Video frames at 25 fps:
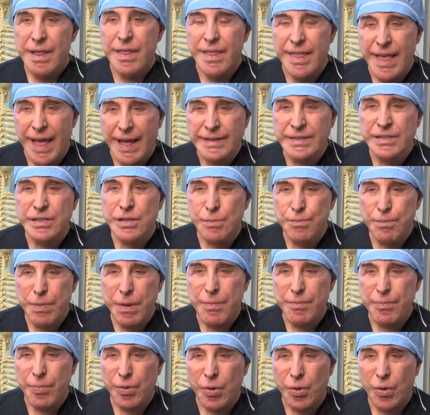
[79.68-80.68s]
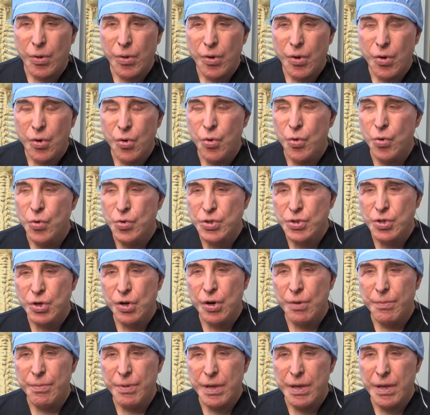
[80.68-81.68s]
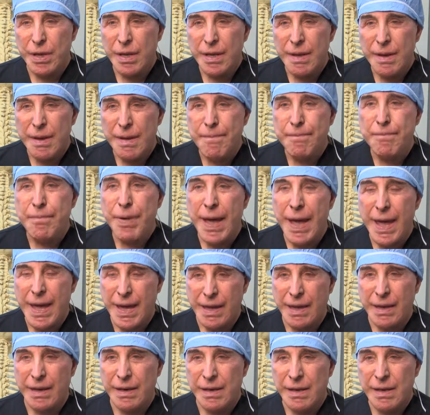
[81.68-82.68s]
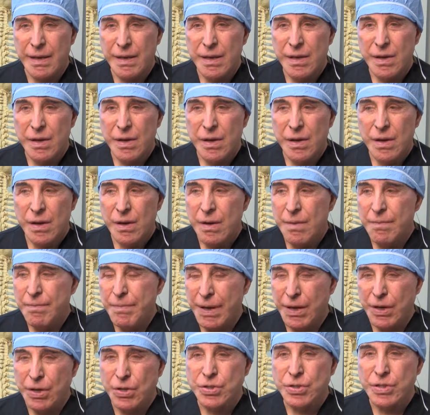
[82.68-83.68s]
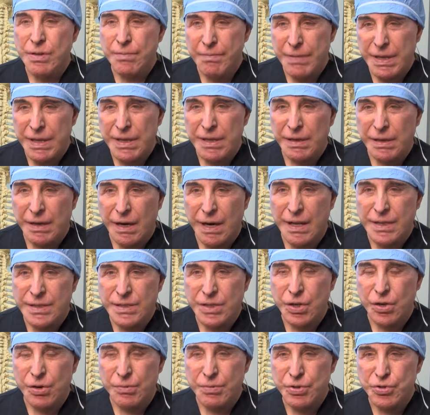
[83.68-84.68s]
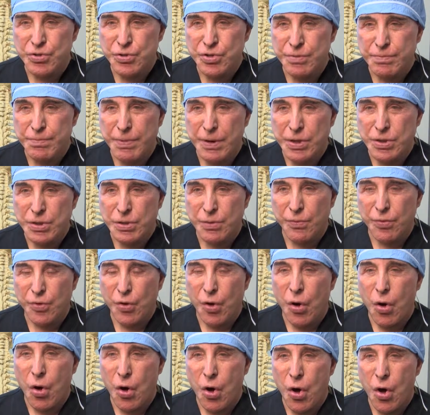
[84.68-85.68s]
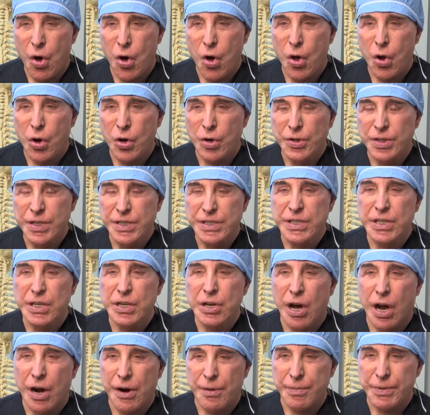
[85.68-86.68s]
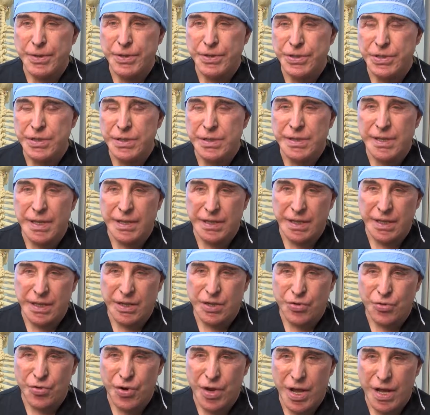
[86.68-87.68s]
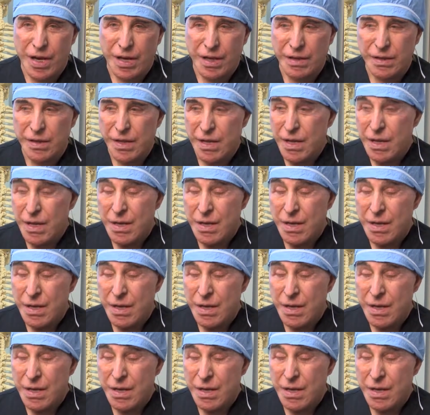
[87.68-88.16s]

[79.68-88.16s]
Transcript: That's the people who is going to be paying because the middle class is going to be responsible for all this garbage that he created.